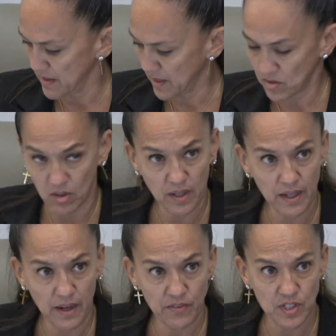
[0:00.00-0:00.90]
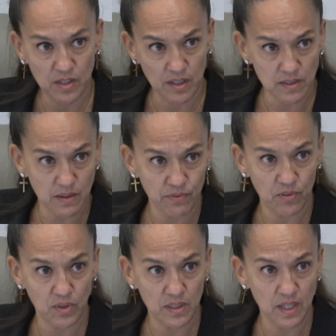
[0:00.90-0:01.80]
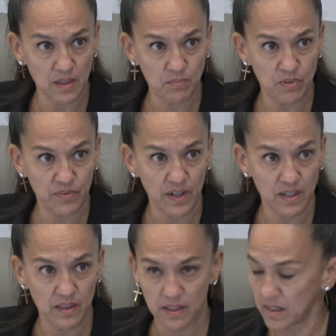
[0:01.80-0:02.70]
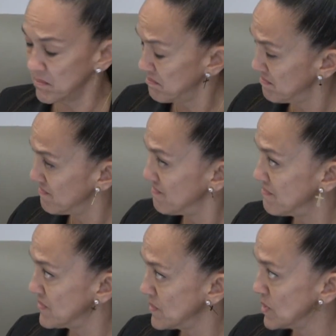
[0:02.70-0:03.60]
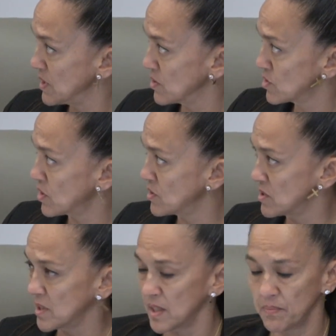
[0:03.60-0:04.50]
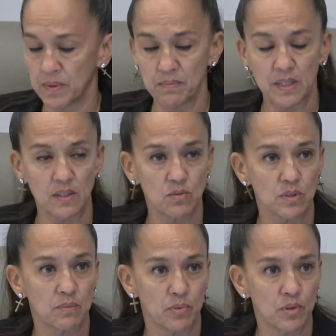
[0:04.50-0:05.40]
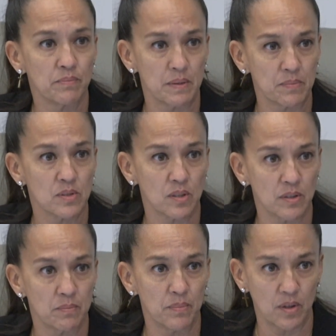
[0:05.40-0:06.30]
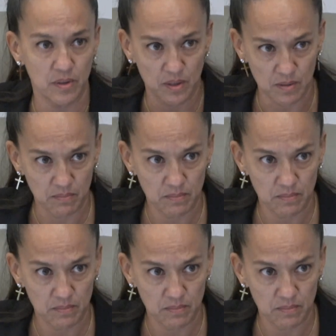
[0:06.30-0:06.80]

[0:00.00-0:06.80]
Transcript: that's all I have, Chair, except for what Nate provided, that he'll start to set up the meetings with the board members on the.